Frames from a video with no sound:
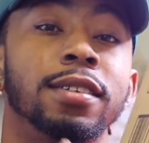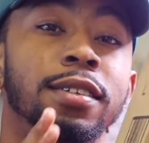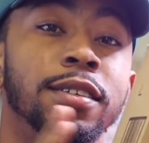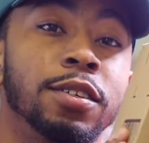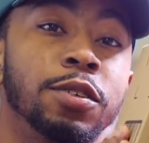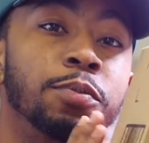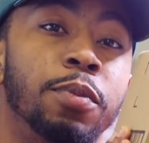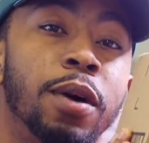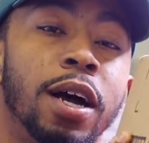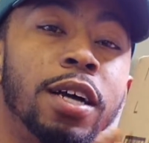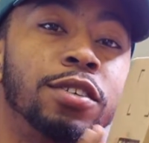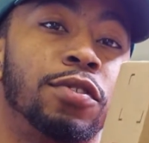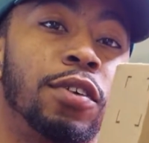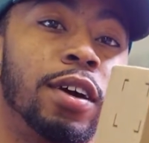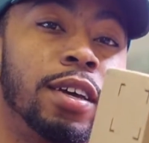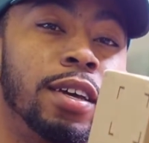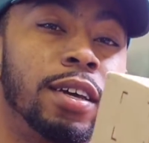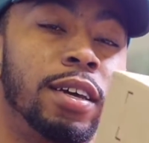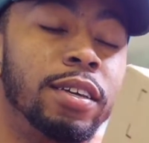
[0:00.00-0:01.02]
in this box
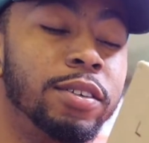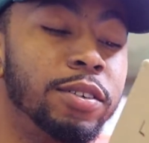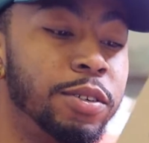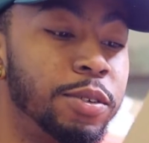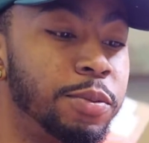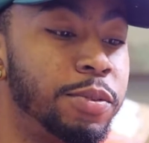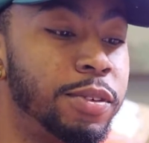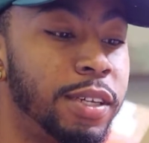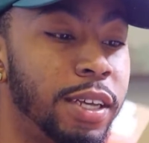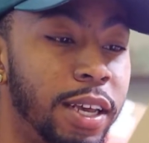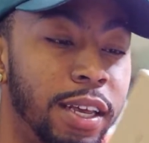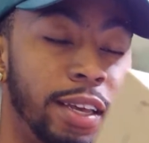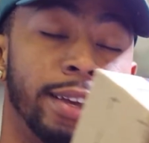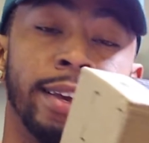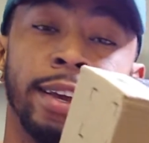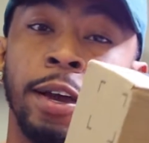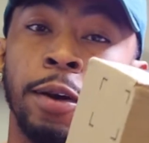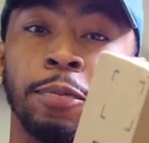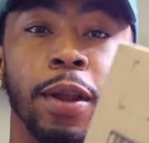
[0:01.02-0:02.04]
right here, you know what I'm saying?
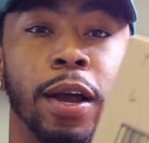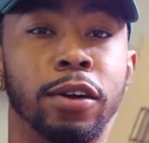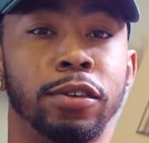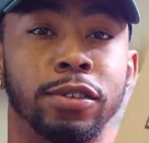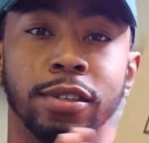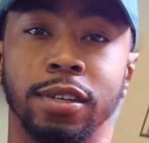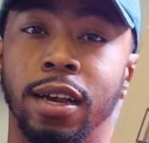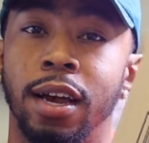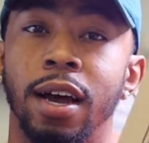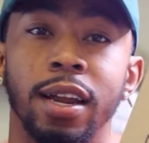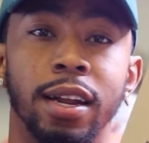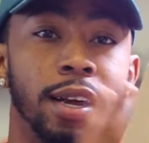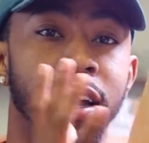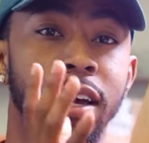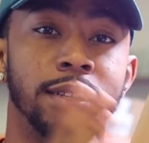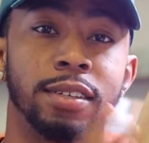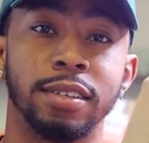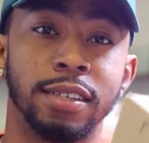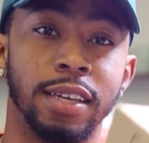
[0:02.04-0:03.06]
I'm not going to show y'all the
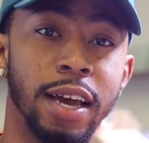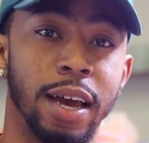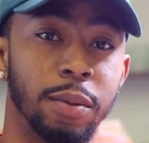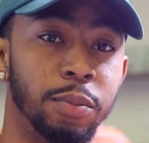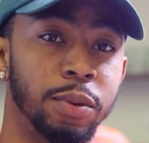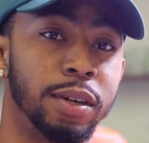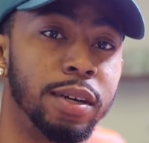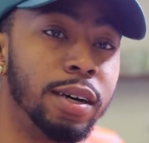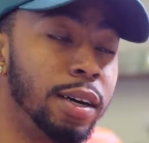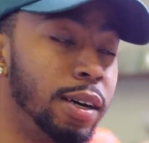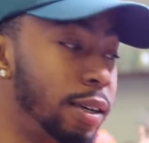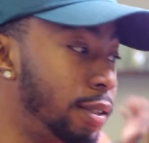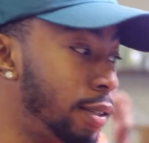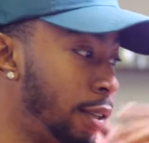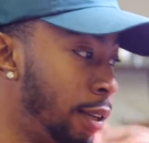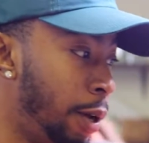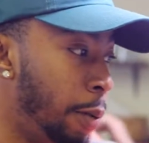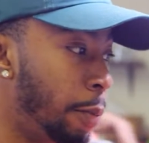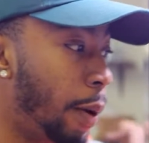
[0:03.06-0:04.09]
other side because
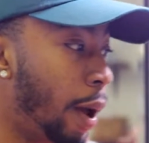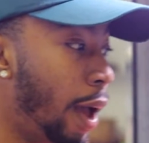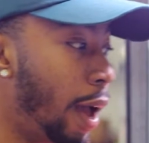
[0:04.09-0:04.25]
my